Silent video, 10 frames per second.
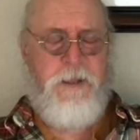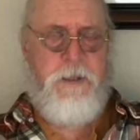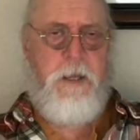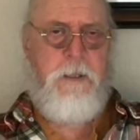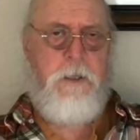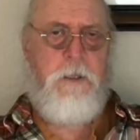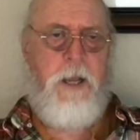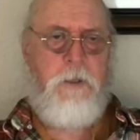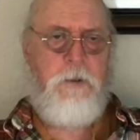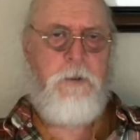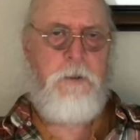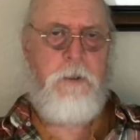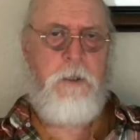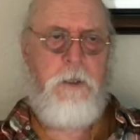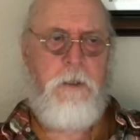Then the next
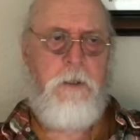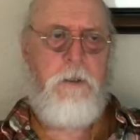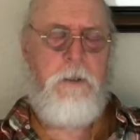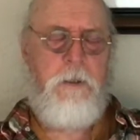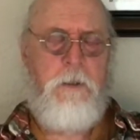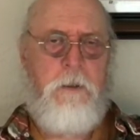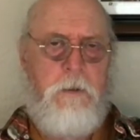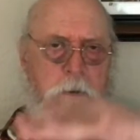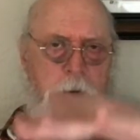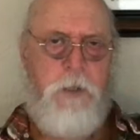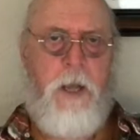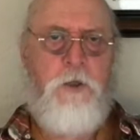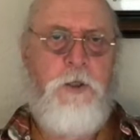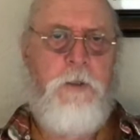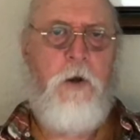
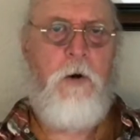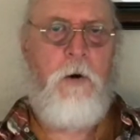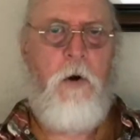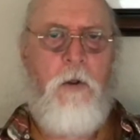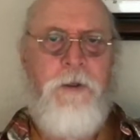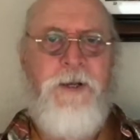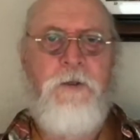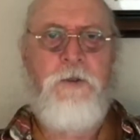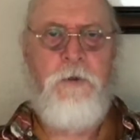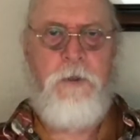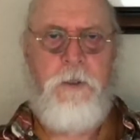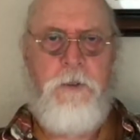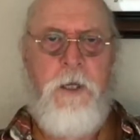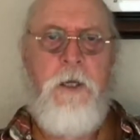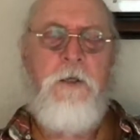section are all the histories,